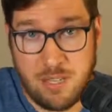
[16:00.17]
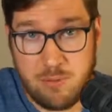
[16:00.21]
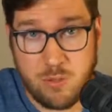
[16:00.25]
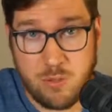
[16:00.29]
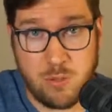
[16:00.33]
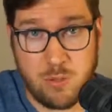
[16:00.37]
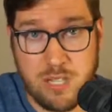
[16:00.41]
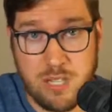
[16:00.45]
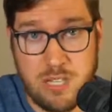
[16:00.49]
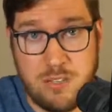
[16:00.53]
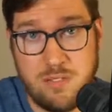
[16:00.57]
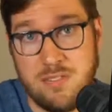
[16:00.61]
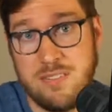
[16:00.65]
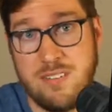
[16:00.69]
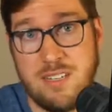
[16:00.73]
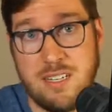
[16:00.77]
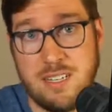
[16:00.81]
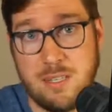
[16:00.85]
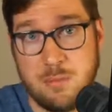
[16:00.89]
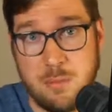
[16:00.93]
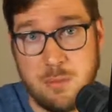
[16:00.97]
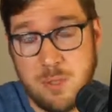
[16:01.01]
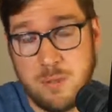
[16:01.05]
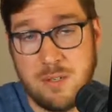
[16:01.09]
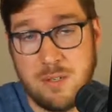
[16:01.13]
you live in a
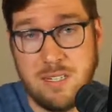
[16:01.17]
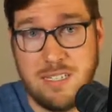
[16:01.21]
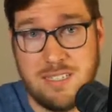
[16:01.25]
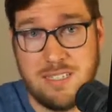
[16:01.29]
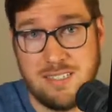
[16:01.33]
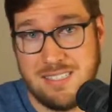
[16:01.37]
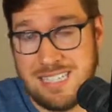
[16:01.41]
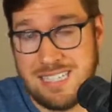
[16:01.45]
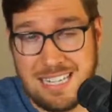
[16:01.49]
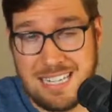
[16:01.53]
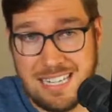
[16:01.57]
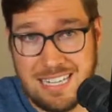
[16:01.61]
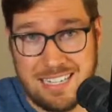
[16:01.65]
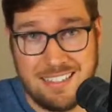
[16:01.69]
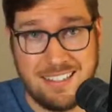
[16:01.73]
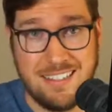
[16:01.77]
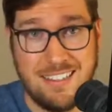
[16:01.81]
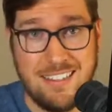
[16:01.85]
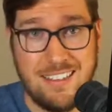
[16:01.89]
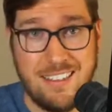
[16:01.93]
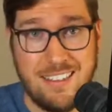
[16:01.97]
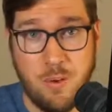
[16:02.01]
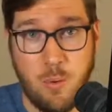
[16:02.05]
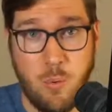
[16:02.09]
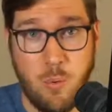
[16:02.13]
community, a city,
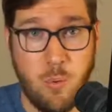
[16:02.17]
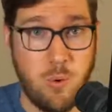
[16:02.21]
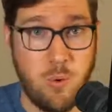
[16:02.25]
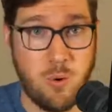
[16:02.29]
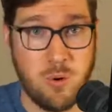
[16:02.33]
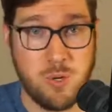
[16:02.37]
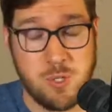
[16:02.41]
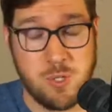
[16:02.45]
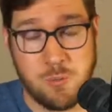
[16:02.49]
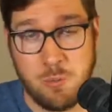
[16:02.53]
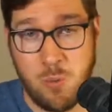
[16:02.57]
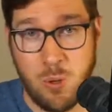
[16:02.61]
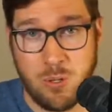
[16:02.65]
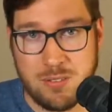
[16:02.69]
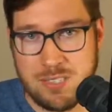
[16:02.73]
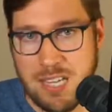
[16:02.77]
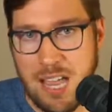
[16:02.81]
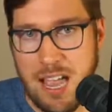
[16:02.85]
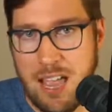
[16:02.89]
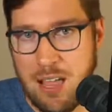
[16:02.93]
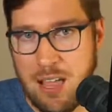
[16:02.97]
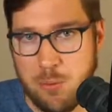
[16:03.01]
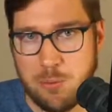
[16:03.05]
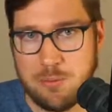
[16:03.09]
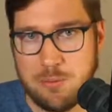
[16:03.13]
or a small
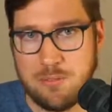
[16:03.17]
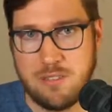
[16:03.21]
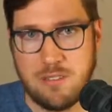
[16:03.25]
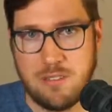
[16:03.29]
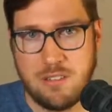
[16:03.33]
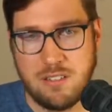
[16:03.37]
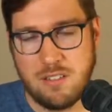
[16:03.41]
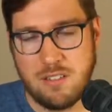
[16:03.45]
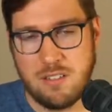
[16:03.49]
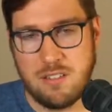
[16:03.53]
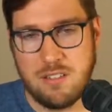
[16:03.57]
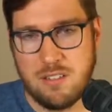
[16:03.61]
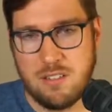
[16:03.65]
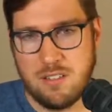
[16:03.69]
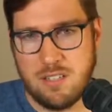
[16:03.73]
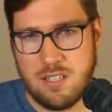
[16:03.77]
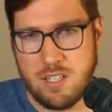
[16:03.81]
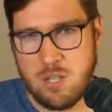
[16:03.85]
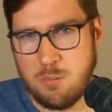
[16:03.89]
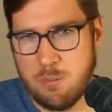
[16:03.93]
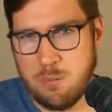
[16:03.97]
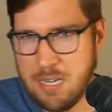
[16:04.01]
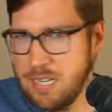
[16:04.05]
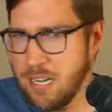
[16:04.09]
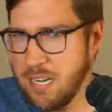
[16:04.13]
town.
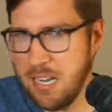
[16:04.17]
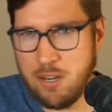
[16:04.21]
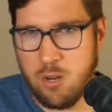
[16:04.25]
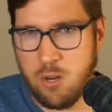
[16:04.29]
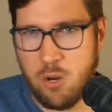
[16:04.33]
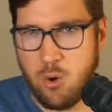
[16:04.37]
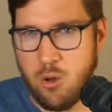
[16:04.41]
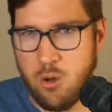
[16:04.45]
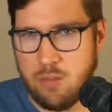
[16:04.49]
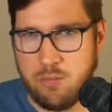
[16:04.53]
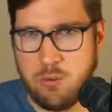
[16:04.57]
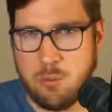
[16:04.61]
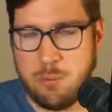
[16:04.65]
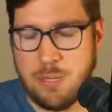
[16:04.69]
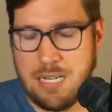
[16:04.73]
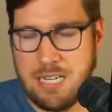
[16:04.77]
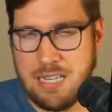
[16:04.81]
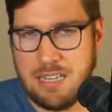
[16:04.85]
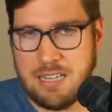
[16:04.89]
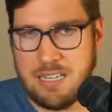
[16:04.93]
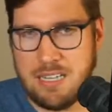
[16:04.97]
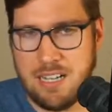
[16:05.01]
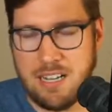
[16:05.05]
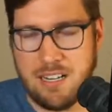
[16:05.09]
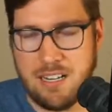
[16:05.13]
You might not know everybody
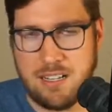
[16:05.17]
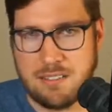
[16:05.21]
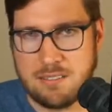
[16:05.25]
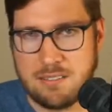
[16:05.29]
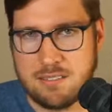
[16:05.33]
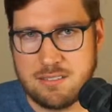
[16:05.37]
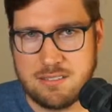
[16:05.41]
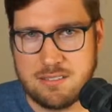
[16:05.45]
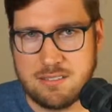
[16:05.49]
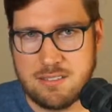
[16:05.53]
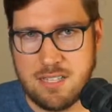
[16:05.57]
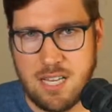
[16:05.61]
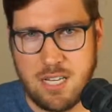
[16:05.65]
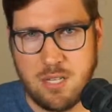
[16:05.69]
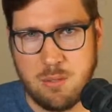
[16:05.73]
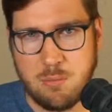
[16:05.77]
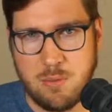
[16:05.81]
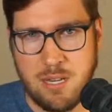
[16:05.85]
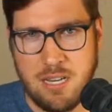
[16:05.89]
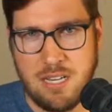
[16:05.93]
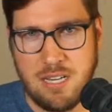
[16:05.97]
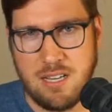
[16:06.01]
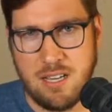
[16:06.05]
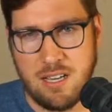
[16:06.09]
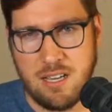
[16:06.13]
there, and you
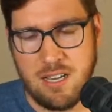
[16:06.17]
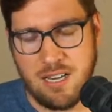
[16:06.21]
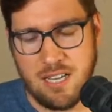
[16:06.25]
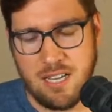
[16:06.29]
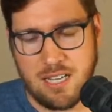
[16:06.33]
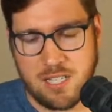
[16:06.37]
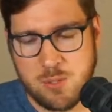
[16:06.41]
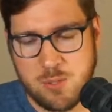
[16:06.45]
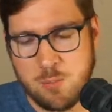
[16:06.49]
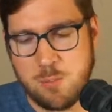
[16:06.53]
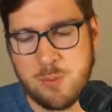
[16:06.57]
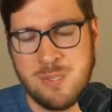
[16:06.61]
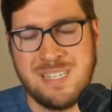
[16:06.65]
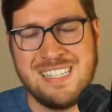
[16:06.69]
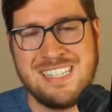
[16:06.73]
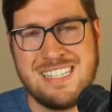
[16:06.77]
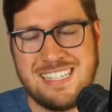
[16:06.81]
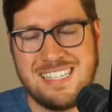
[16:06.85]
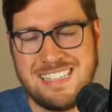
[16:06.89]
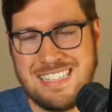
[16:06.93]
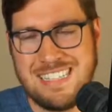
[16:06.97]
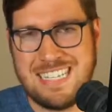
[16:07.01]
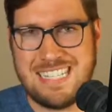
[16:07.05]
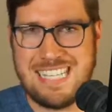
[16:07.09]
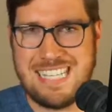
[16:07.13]
might not
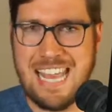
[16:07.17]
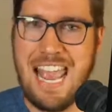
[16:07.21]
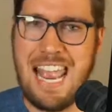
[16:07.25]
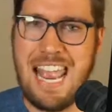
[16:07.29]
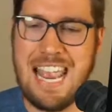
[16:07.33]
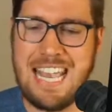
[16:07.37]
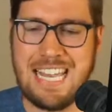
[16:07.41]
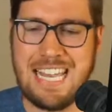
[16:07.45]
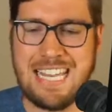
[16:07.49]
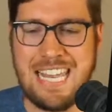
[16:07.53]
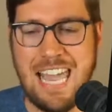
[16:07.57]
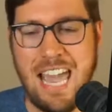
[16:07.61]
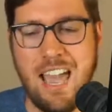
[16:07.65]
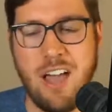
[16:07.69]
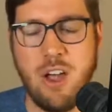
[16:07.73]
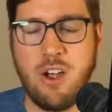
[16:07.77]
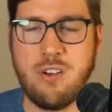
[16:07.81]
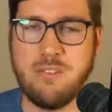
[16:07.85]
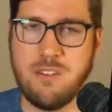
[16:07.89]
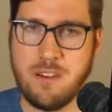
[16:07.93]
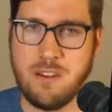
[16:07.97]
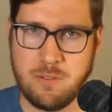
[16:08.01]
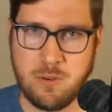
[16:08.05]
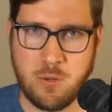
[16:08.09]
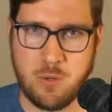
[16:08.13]
explicitly take care of
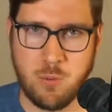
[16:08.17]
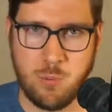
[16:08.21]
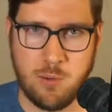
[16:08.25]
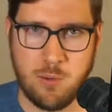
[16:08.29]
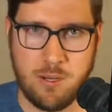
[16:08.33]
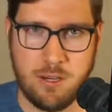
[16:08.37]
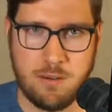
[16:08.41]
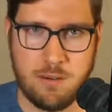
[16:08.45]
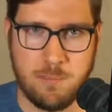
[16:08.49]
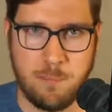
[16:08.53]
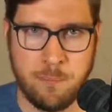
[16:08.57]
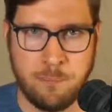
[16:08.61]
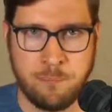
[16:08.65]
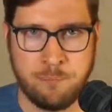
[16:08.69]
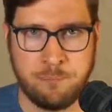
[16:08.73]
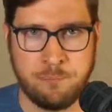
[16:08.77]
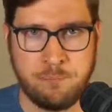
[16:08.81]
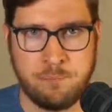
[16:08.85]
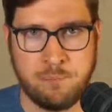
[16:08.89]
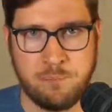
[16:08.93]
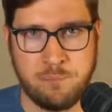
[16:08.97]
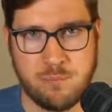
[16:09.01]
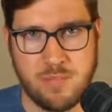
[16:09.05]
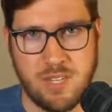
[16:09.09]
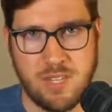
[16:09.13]
everyone,
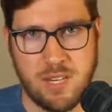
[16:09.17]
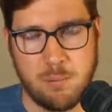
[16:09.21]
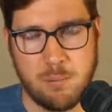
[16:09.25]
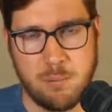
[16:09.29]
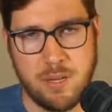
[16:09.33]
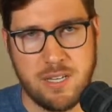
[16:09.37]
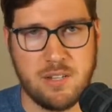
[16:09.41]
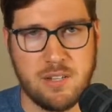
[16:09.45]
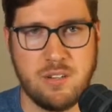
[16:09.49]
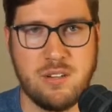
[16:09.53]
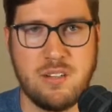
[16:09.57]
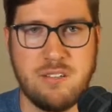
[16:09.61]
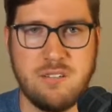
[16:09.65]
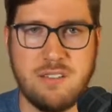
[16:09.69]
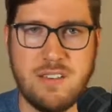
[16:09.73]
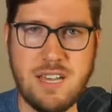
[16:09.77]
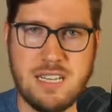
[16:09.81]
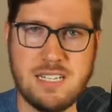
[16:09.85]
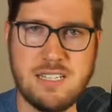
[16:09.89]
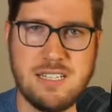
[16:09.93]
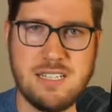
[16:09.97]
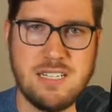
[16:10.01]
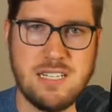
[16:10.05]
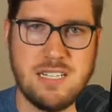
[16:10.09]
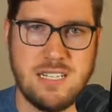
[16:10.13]
but you're
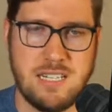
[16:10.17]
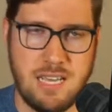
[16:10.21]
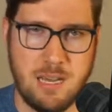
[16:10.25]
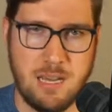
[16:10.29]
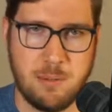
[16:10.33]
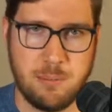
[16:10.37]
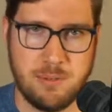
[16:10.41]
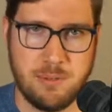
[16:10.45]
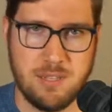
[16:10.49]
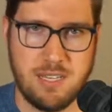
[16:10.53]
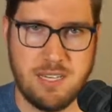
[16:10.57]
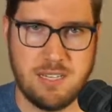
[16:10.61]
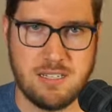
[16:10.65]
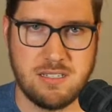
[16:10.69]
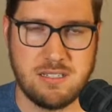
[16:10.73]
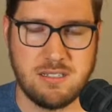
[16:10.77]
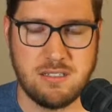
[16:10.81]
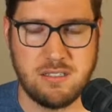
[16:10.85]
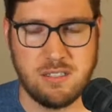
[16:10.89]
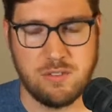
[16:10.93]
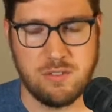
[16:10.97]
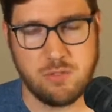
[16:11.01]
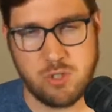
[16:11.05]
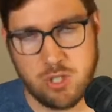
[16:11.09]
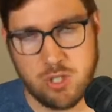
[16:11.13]
invested in that place.
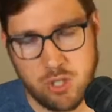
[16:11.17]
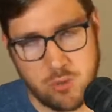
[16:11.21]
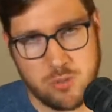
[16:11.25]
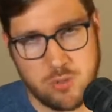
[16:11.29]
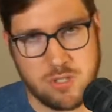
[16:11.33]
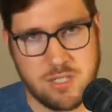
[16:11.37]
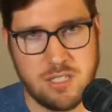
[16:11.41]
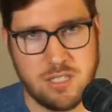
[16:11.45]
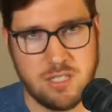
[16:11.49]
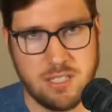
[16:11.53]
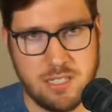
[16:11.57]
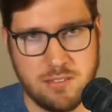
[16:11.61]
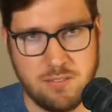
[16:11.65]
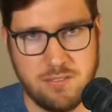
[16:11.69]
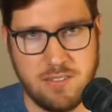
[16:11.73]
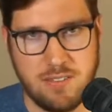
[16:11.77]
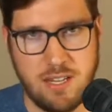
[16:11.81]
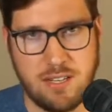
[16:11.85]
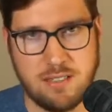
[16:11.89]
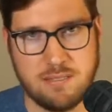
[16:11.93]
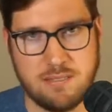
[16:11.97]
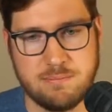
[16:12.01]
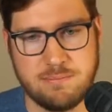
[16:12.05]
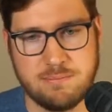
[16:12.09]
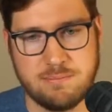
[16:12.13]
You've chosen to live
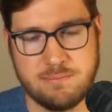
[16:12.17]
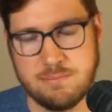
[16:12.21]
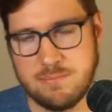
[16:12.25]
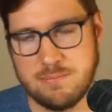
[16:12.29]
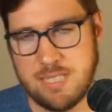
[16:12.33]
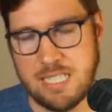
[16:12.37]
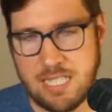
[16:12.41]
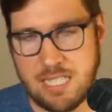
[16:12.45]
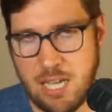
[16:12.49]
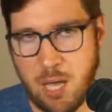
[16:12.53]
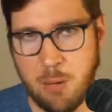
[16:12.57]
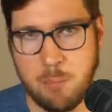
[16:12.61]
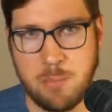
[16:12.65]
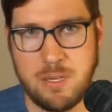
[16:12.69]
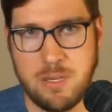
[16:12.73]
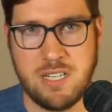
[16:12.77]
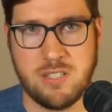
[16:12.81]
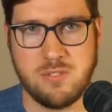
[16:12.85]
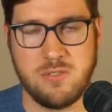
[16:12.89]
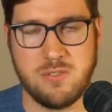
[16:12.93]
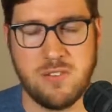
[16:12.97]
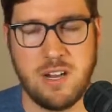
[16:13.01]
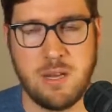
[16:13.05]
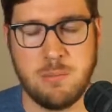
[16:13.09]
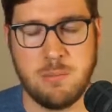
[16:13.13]
there. And a company is
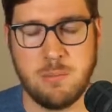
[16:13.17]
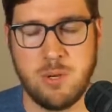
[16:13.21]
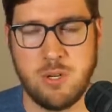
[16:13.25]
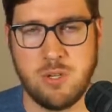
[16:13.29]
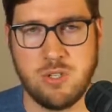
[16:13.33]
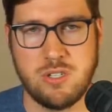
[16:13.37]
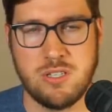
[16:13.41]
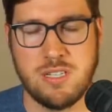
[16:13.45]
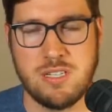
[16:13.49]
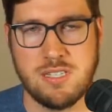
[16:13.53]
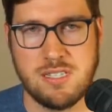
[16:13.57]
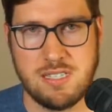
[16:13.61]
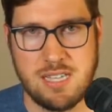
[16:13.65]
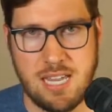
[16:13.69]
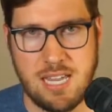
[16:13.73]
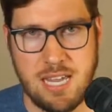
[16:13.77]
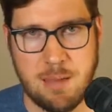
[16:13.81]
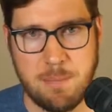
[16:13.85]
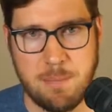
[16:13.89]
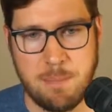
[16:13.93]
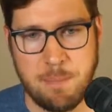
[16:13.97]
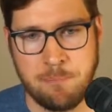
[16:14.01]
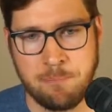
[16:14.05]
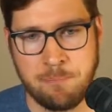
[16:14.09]
very much the same.